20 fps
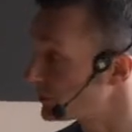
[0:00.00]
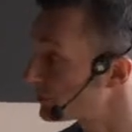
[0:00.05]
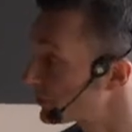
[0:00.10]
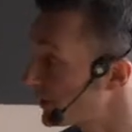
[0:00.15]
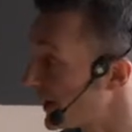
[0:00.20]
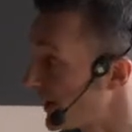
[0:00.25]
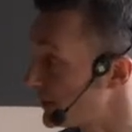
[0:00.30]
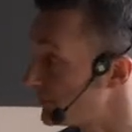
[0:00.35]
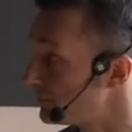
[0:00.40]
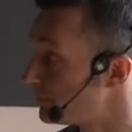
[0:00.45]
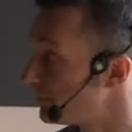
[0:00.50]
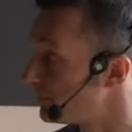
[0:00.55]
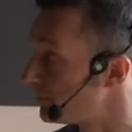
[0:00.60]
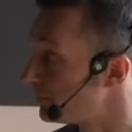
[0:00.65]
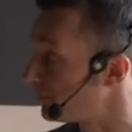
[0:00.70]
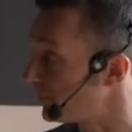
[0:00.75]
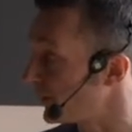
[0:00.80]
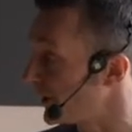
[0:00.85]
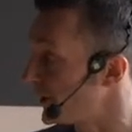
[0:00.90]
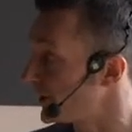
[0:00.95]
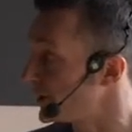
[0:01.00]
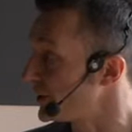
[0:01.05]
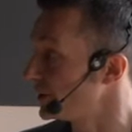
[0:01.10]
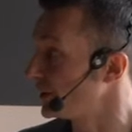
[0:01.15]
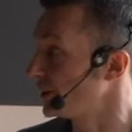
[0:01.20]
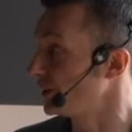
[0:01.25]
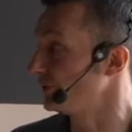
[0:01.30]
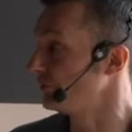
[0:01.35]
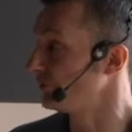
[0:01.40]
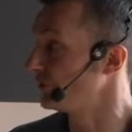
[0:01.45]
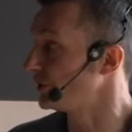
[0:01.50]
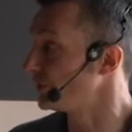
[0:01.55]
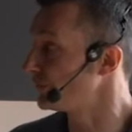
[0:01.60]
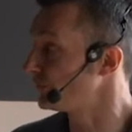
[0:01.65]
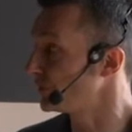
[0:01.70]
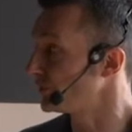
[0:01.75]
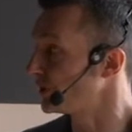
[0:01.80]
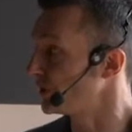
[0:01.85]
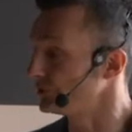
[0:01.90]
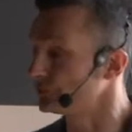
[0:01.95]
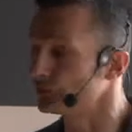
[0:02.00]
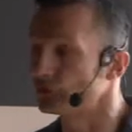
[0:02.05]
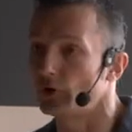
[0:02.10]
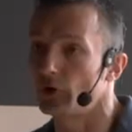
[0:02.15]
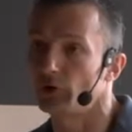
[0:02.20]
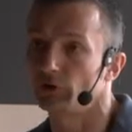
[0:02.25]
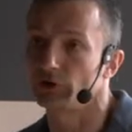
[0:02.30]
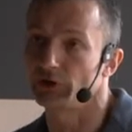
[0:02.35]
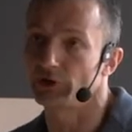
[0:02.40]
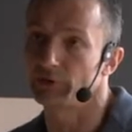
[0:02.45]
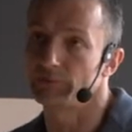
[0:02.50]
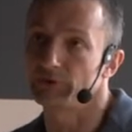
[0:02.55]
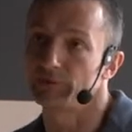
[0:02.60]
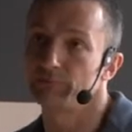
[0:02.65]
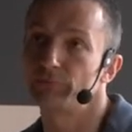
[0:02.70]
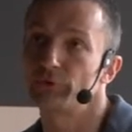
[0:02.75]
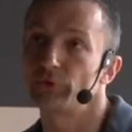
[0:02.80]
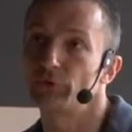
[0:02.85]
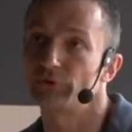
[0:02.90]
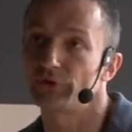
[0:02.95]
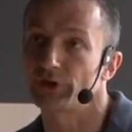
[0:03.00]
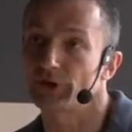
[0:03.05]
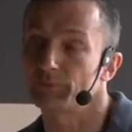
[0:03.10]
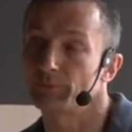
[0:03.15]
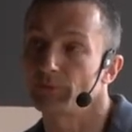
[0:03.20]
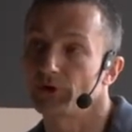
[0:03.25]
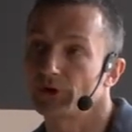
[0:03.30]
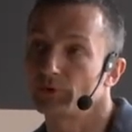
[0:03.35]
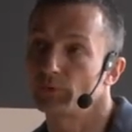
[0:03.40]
can play a significant role in improving my